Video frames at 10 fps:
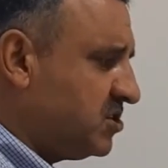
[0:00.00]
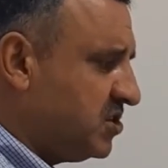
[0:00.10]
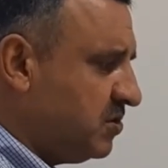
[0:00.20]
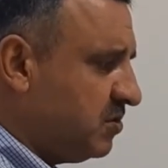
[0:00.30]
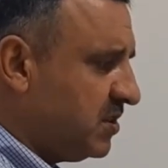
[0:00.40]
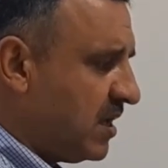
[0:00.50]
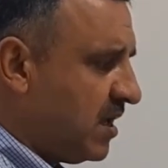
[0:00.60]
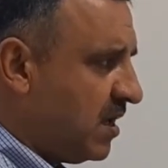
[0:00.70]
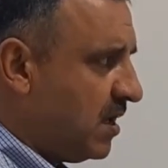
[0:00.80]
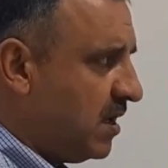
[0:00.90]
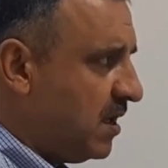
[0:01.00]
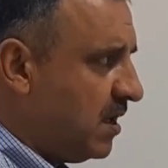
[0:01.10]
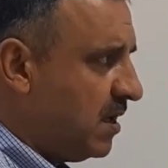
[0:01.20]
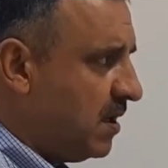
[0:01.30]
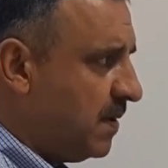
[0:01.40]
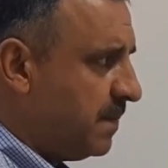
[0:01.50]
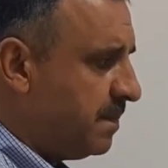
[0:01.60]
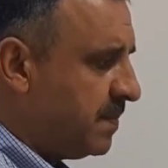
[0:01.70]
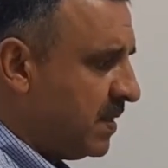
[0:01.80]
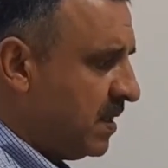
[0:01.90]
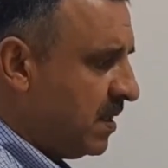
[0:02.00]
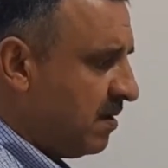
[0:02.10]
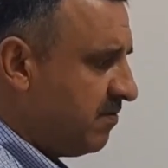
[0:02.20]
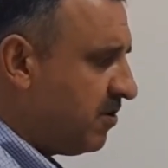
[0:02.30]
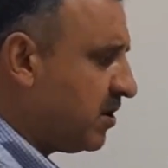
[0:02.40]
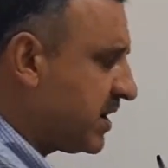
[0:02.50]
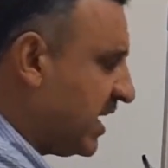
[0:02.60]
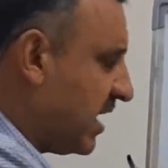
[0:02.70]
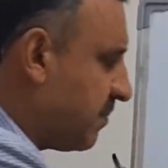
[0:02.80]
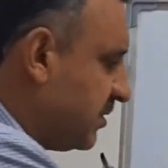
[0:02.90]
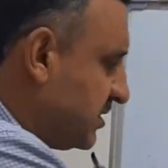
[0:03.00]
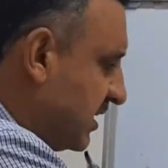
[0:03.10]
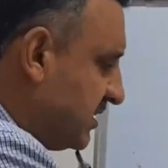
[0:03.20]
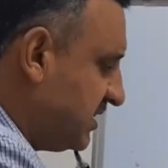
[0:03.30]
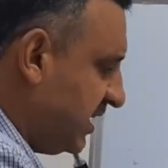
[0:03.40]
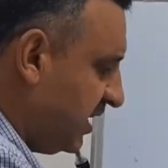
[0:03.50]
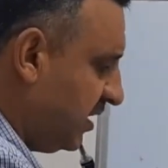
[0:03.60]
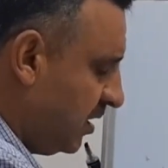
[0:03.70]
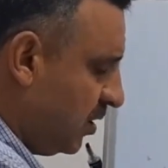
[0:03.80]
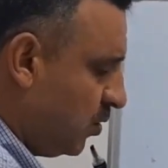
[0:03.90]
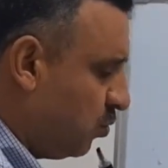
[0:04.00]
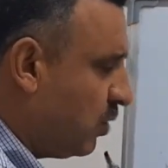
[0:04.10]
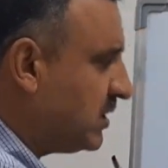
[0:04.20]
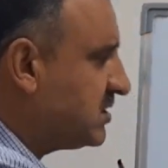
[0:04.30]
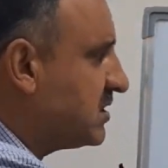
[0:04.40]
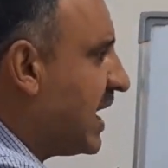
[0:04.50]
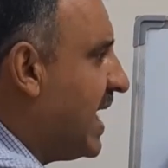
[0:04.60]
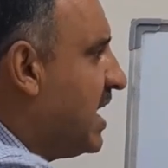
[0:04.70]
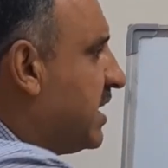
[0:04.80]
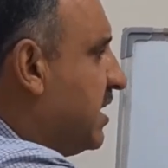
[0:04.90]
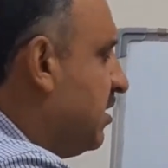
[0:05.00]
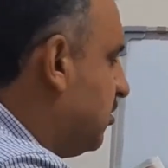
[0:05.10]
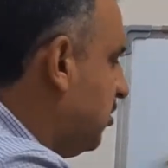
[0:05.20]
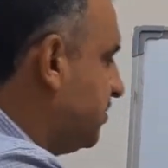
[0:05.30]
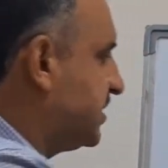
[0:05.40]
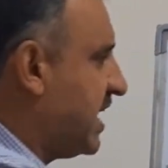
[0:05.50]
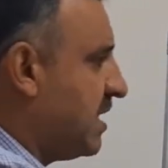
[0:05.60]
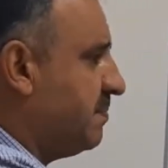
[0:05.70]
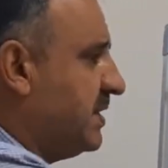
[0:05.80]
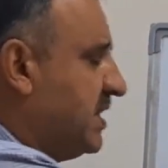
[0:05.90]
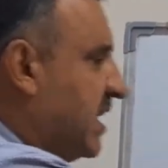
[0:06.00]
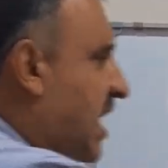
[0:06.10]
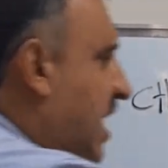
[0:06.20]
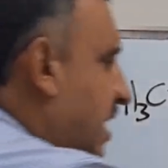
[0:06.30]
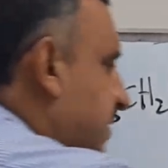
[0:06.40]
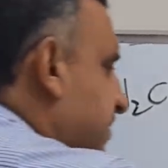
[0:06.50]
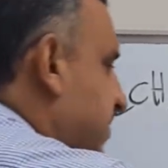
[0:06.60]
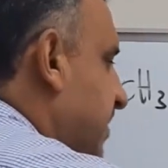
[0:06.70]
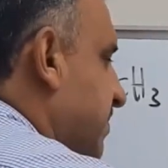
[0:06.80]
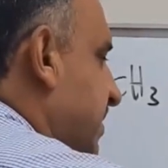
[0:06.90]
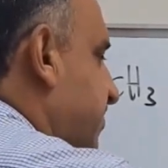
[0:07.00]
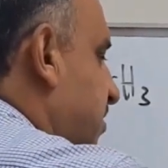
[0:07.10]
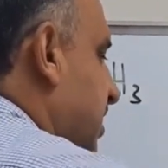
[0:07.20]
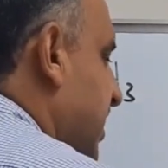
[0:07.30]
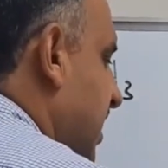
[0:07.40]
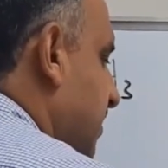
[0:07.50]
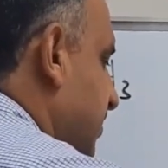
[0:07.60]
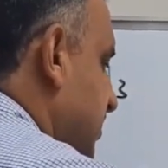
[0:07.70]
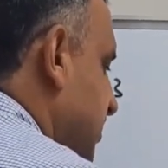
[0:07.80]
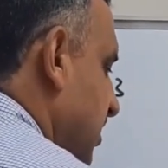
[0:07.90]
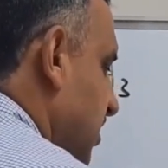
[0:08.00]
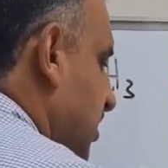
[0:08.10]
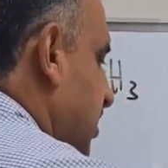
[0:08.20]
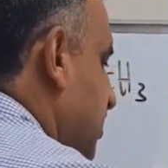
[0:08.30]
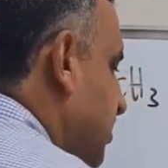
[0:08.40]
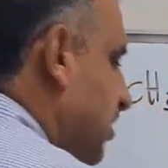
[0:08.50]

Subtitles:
to the 4 carbons and see what alkyl groups can be derived from the 4 carbons. So